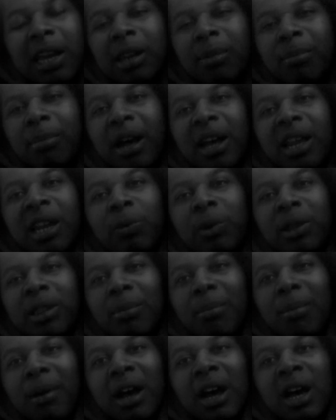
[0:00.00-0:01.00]
Anybody
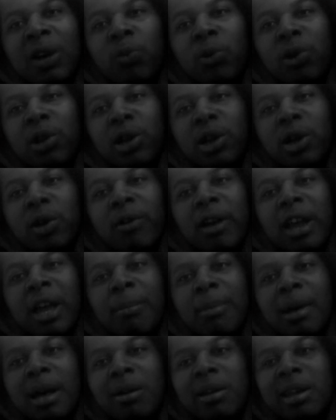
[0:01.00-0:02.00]
with the mind willing to
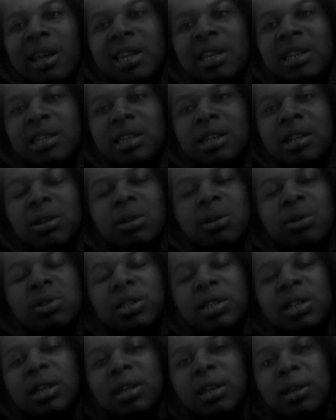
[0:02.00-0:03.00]
grab out
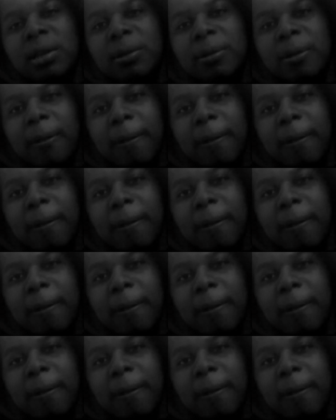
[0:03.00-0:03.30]
and, seek